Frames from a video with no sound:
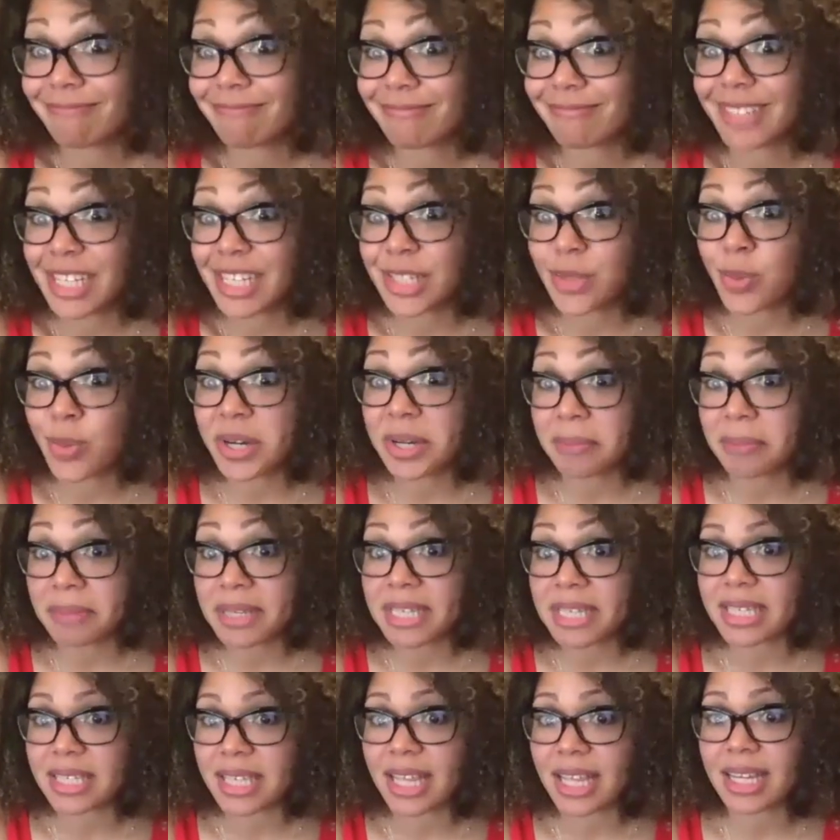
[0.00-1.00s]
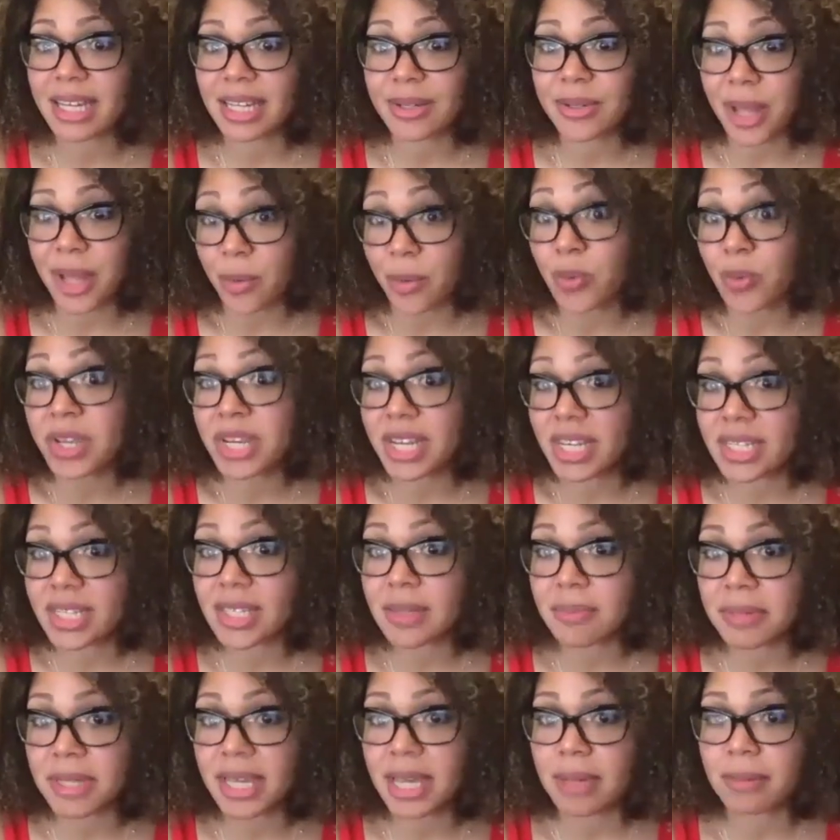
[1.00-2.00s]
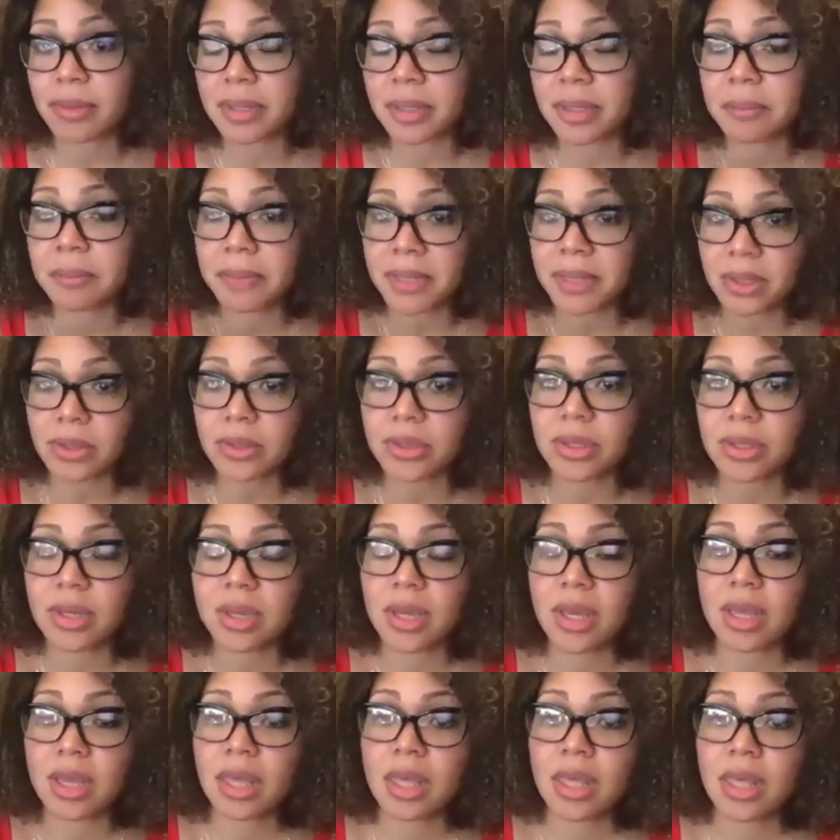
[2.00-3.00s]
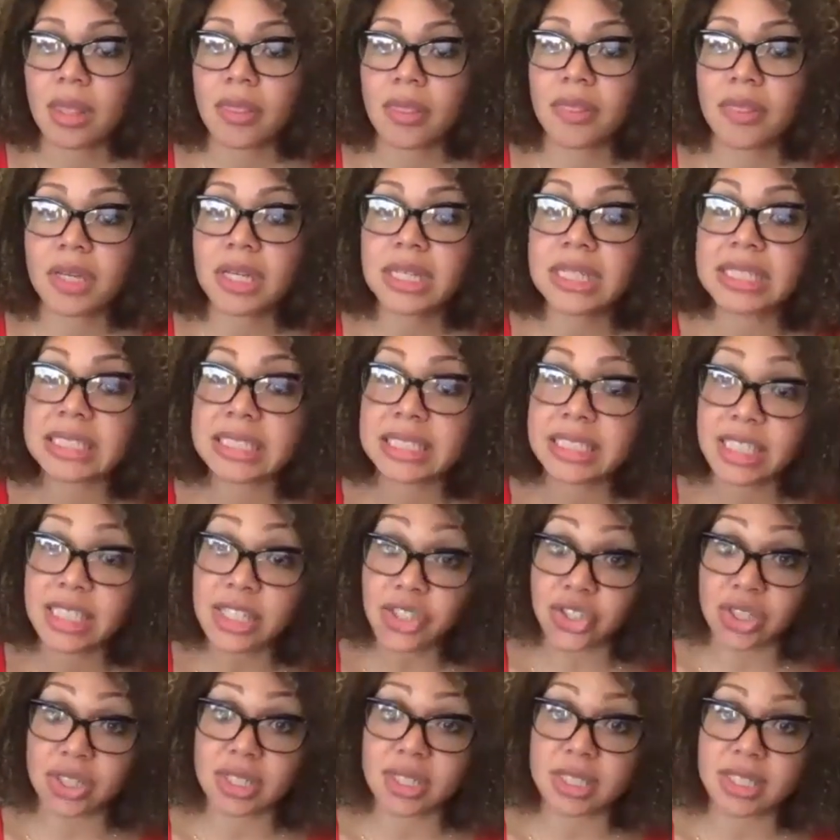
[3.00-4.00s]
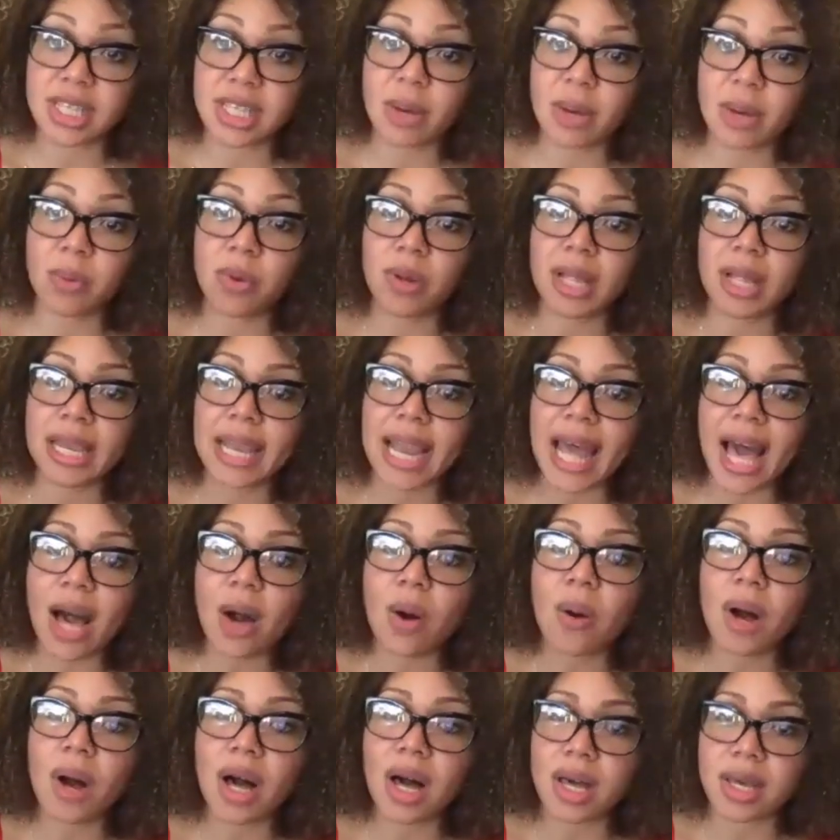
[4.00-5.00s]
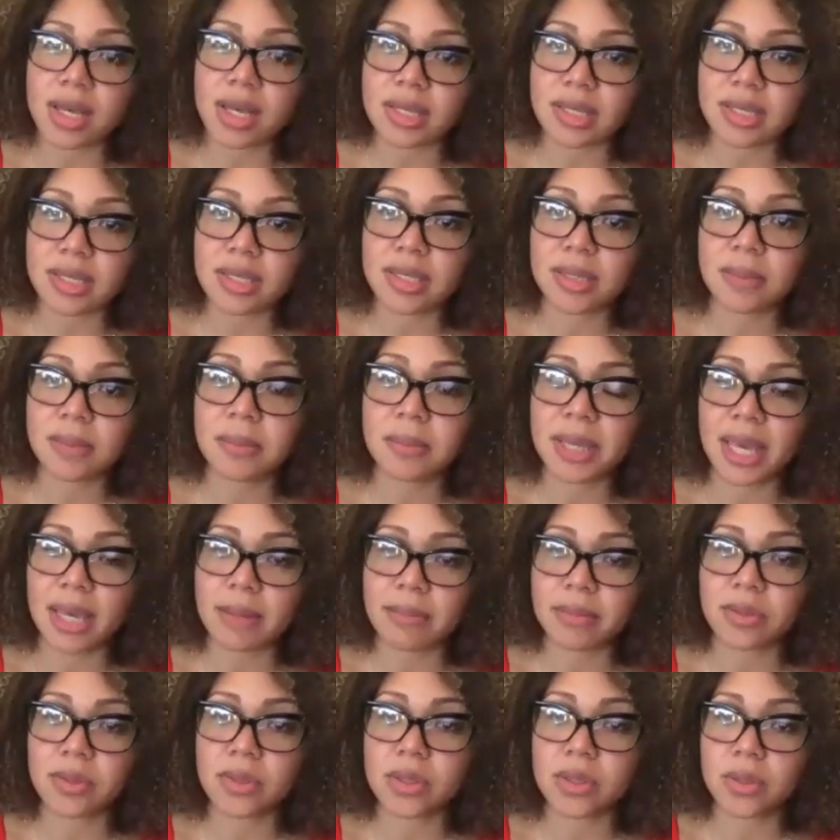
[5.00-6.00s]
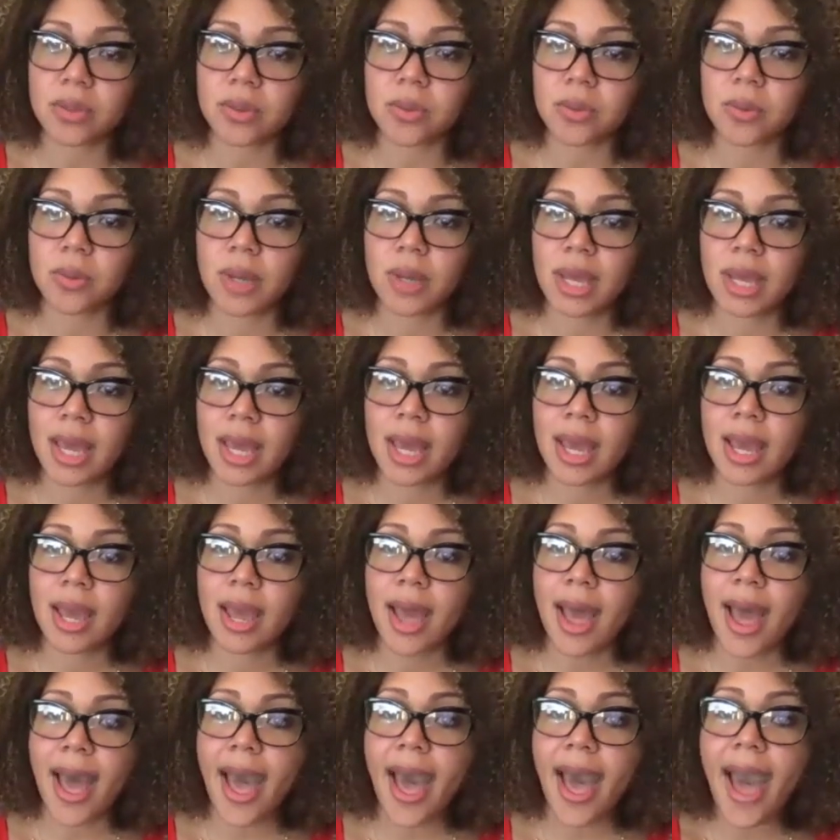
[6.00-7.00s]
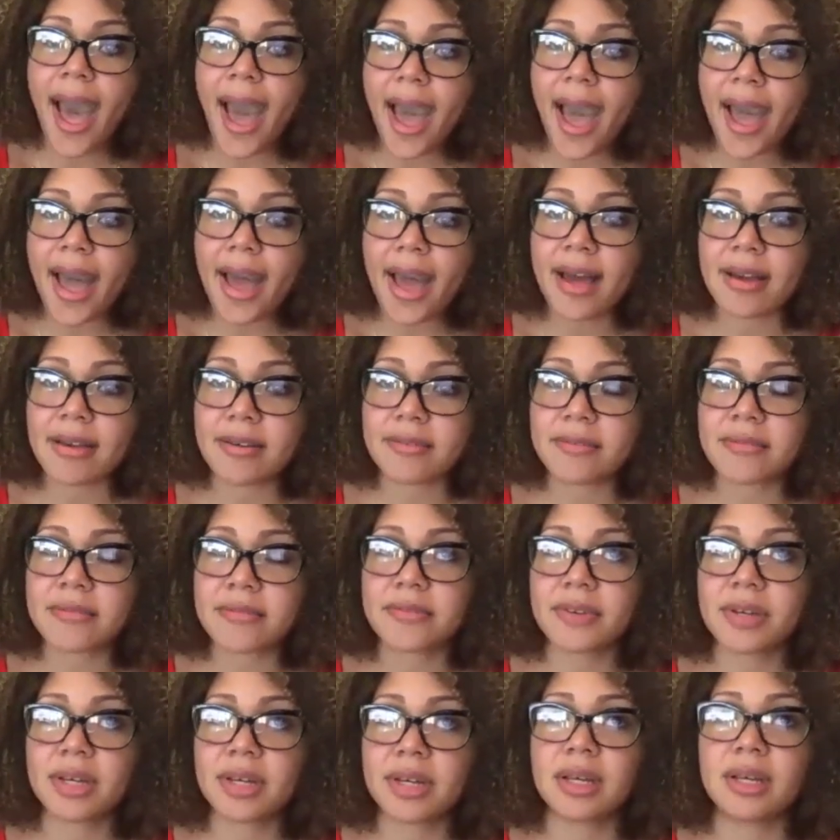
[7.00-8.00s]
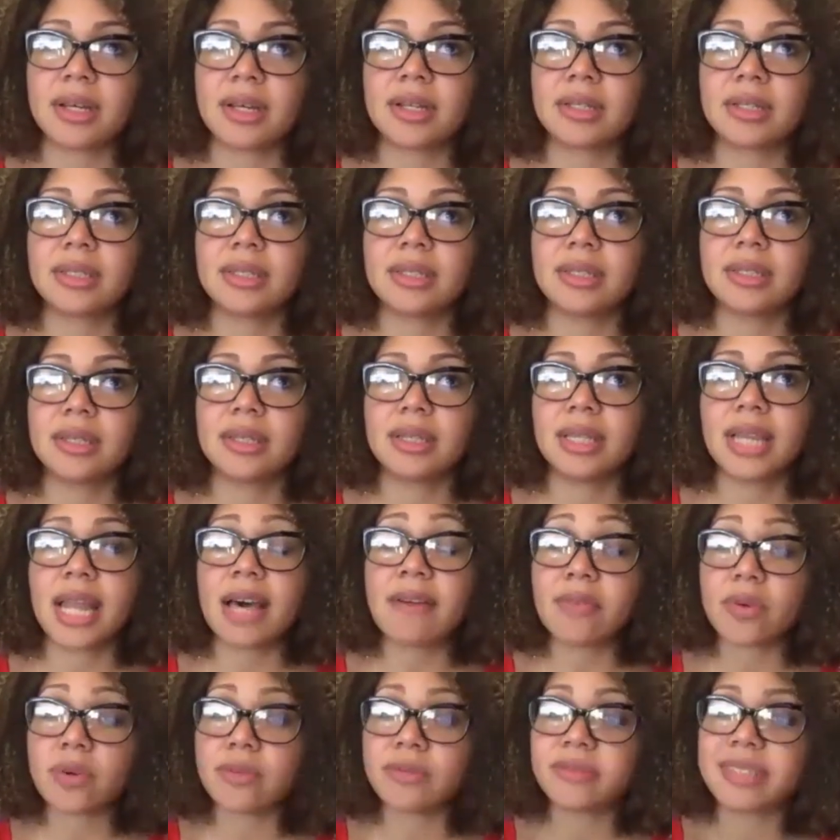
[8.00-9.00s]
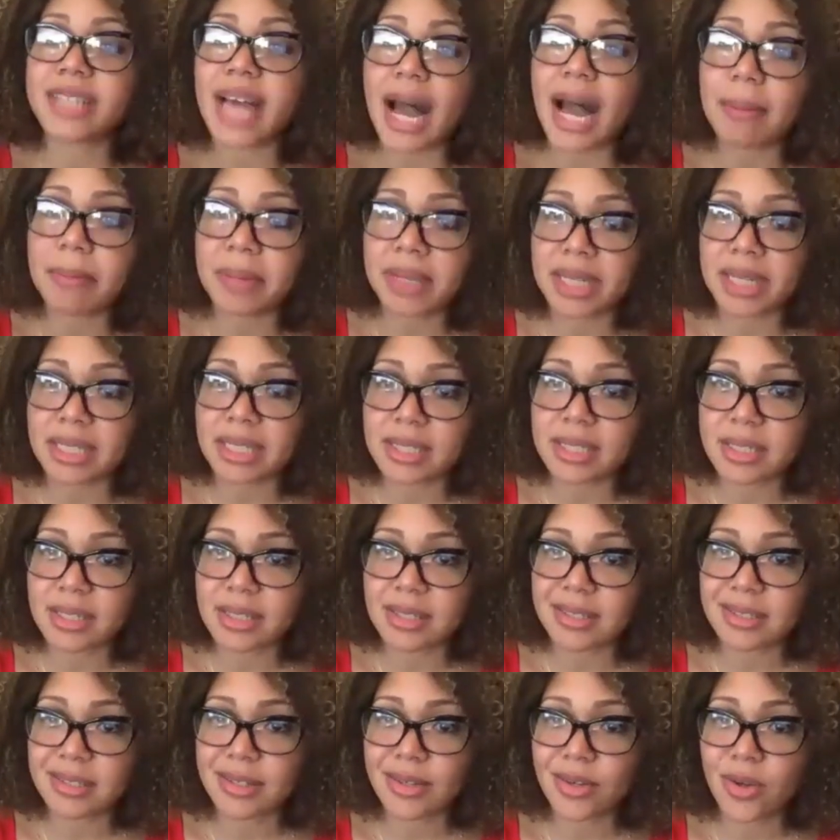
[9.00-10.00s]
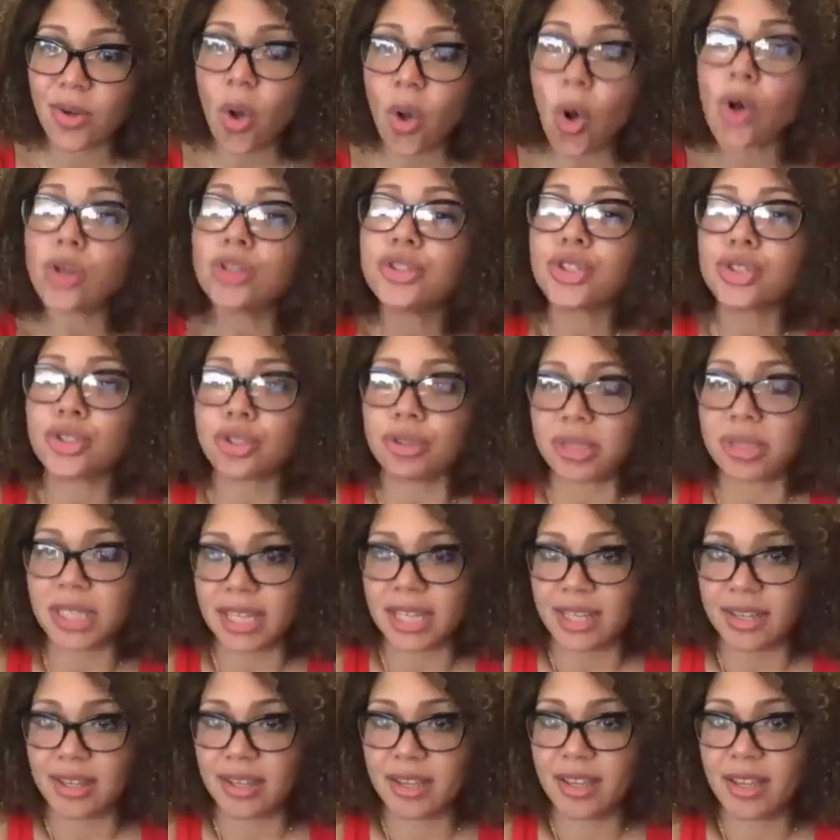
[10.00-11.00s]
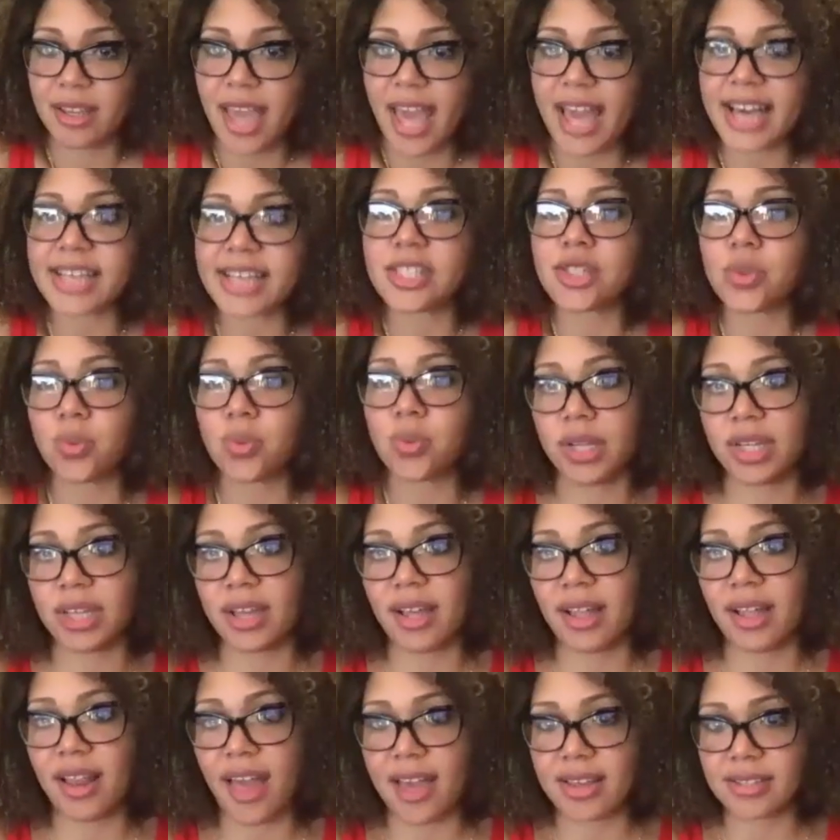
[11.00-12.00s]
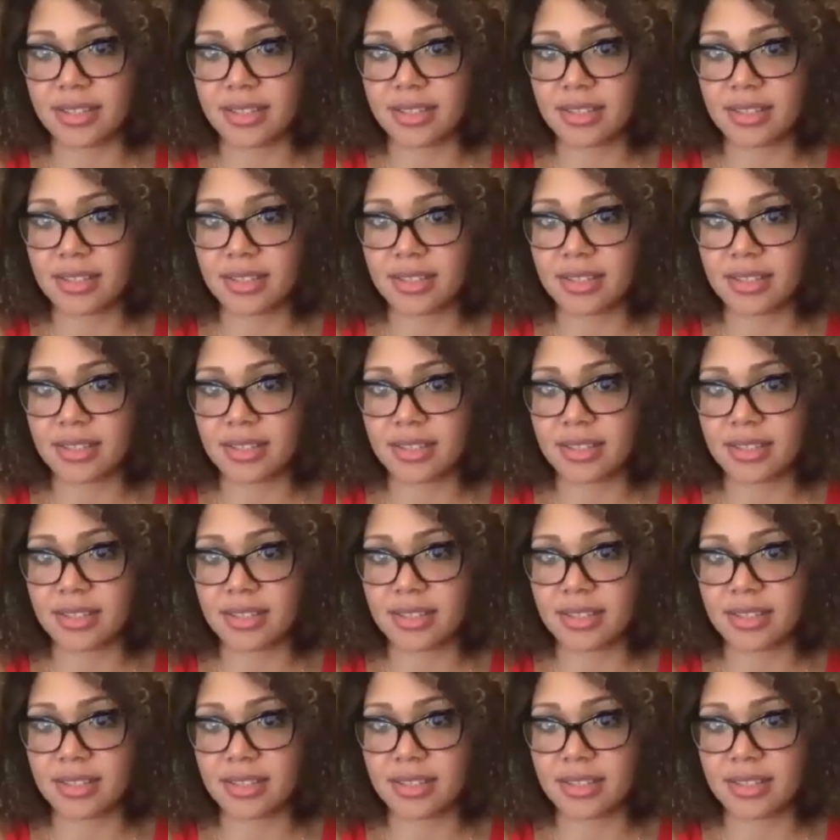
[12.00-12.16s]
That's what it means that, it, that we need to be able to build the conditions that will allow us to be able to have a level of dominance culturally as the working class.